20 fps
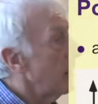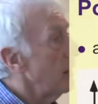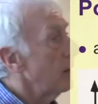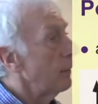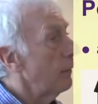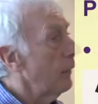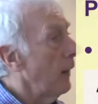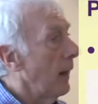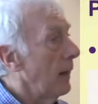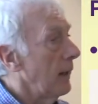
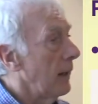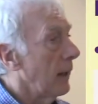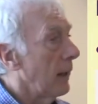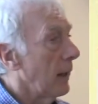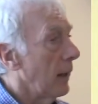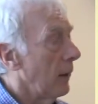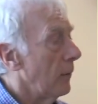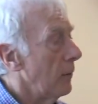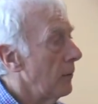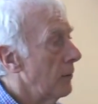is fairly
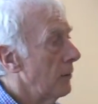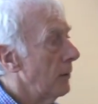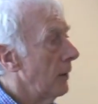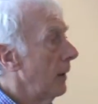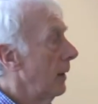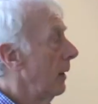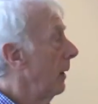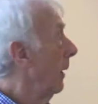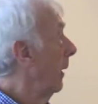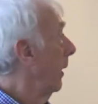close.
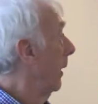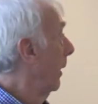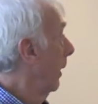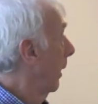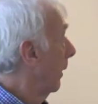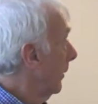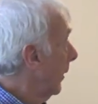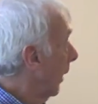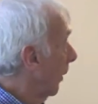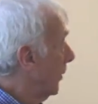Uh,
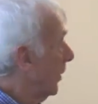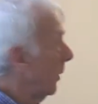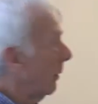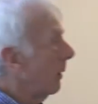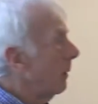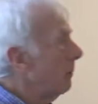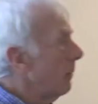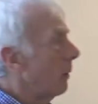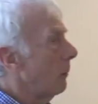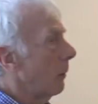I'll, I'll tell you
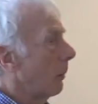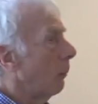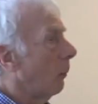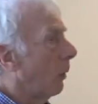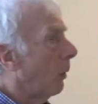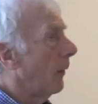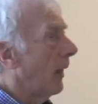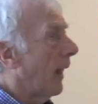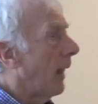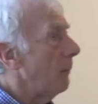in a moment
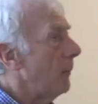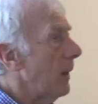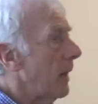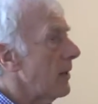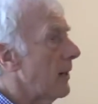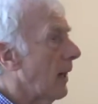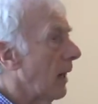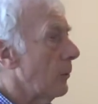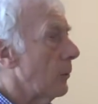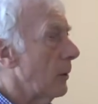what that
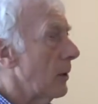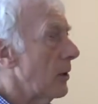means, how to